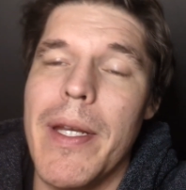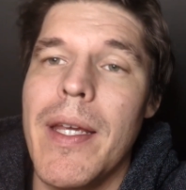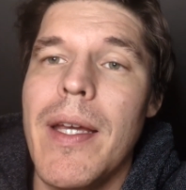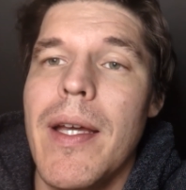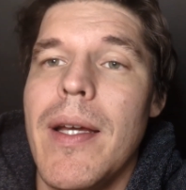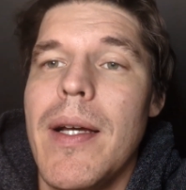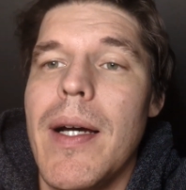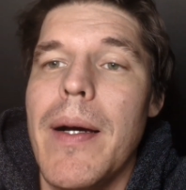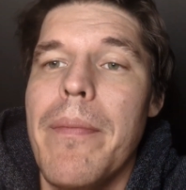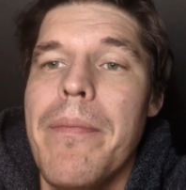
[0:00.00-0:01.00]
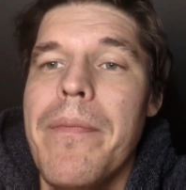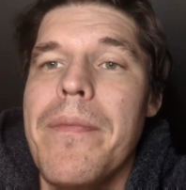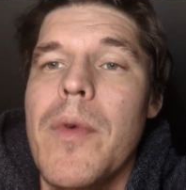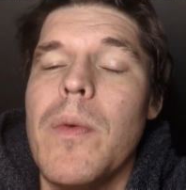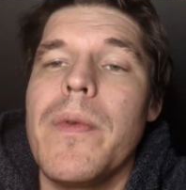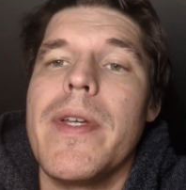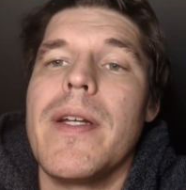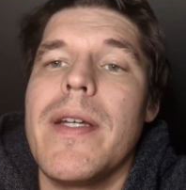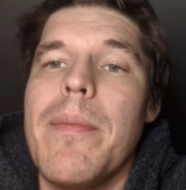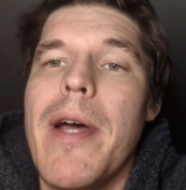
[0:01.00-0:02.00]
but um, hopefully
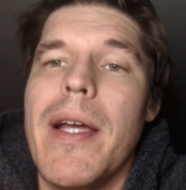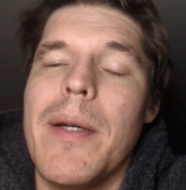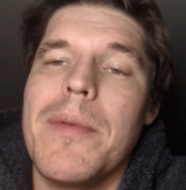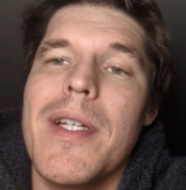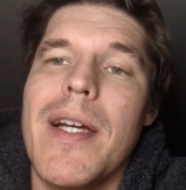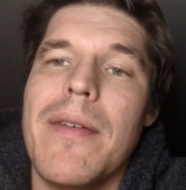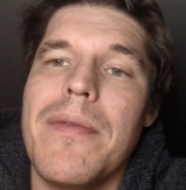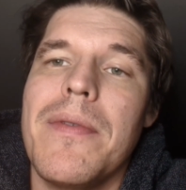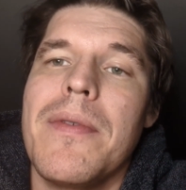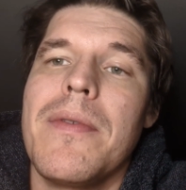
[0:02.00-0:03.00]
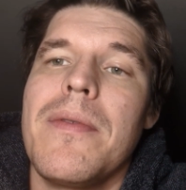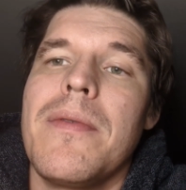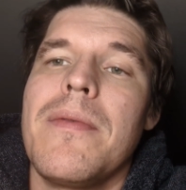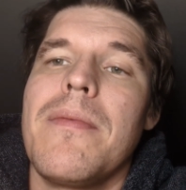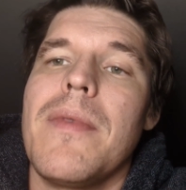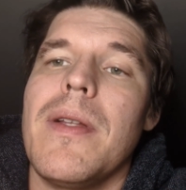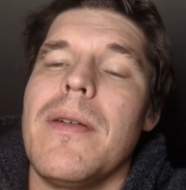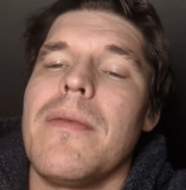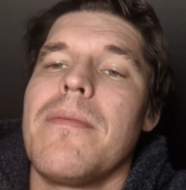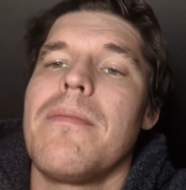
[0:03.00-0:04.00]
it'll get back up to kind of
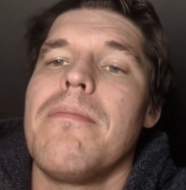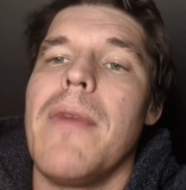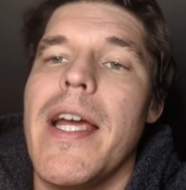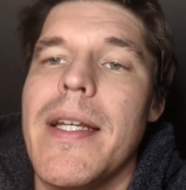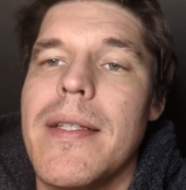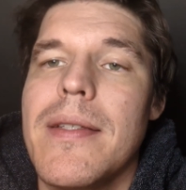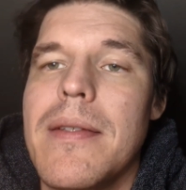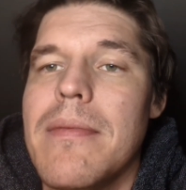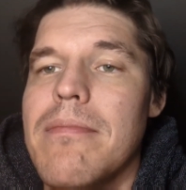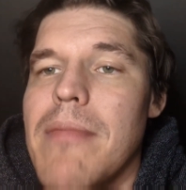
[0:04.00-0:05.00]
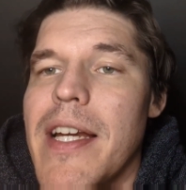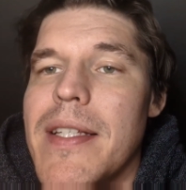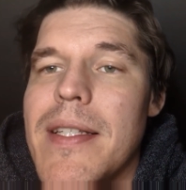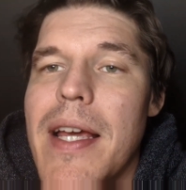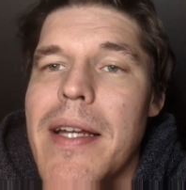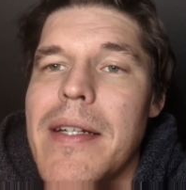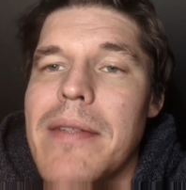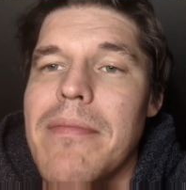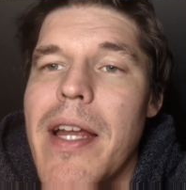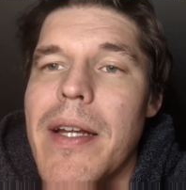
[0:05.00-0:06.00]
the minus minus
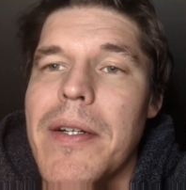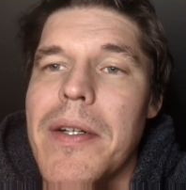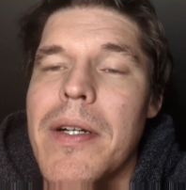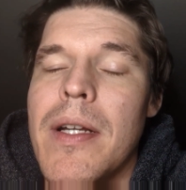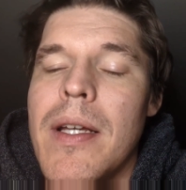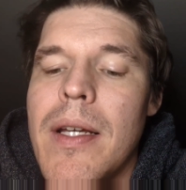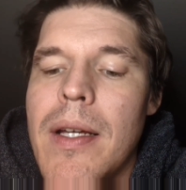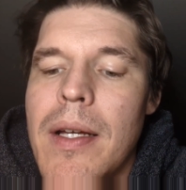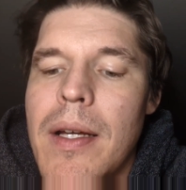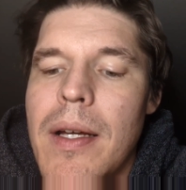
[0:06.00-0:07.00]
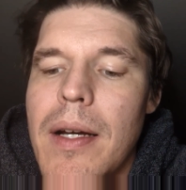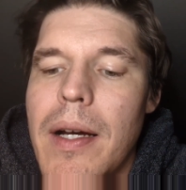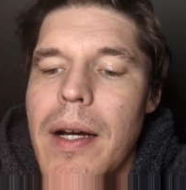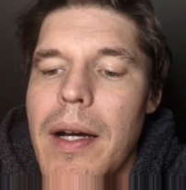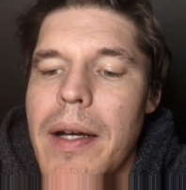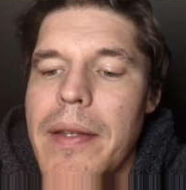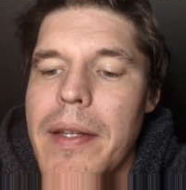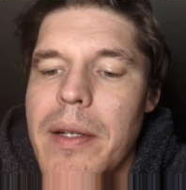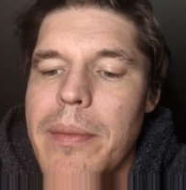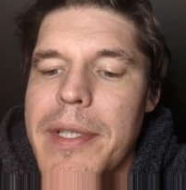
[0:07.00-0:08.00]
10 and under uh, and
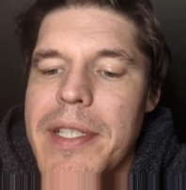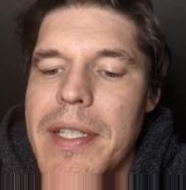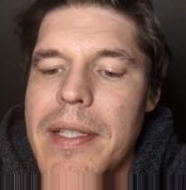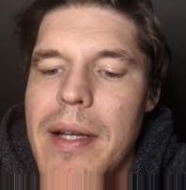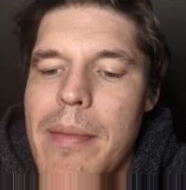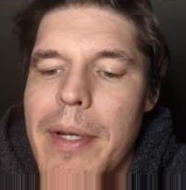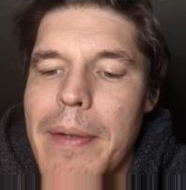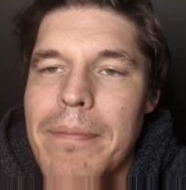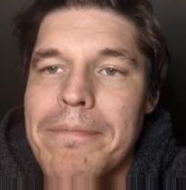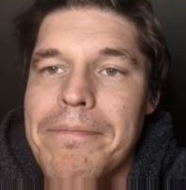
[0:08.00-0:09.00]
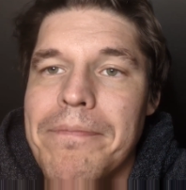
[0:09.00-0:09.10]
then it'll be ski time again